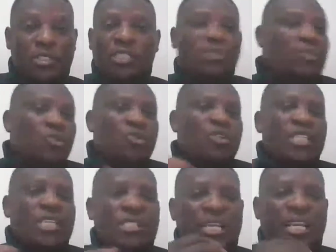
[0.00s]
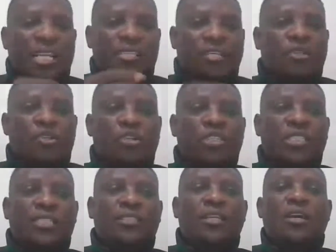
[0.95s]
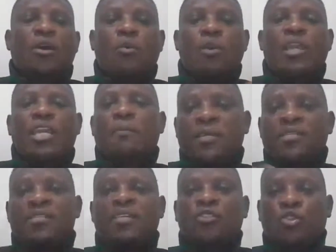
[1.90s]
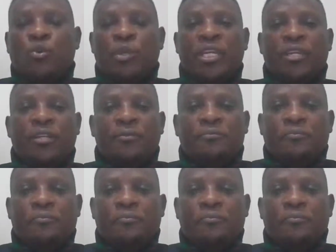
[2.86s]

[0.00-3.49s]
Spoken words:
you don't just, like I said, you don't just wake up and start doing